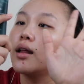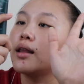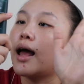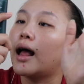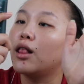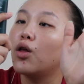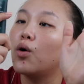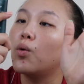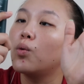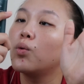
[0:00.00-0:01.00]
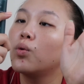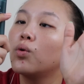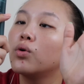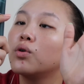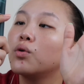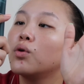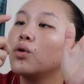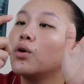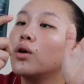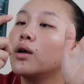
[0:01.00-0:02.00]
and aloe
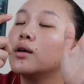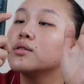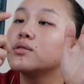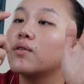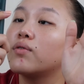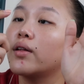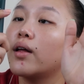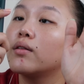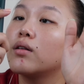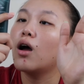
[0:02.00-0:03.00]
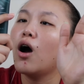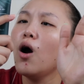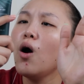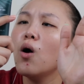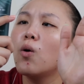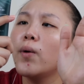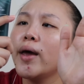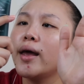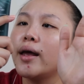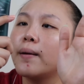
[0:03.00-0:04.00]
stuff like that. Oh
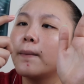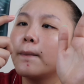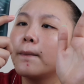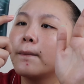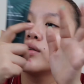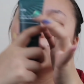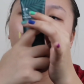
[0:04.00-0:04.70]
wait, does it